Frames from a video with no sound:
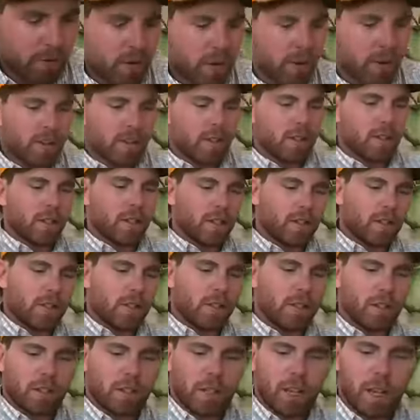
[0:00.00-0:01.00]
fun seed to
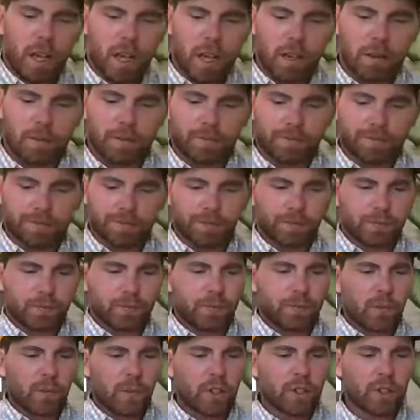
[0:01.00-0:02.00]
look at.
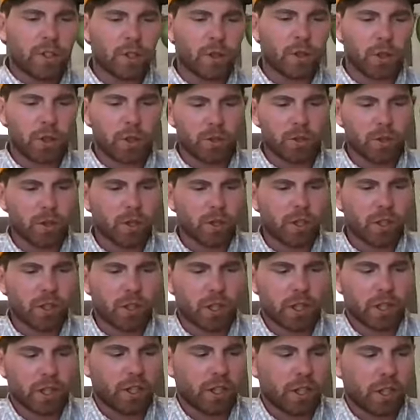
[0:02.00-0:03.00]
So those are
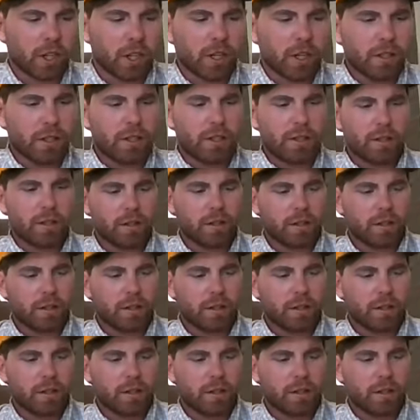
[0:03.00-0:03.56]
calendulas.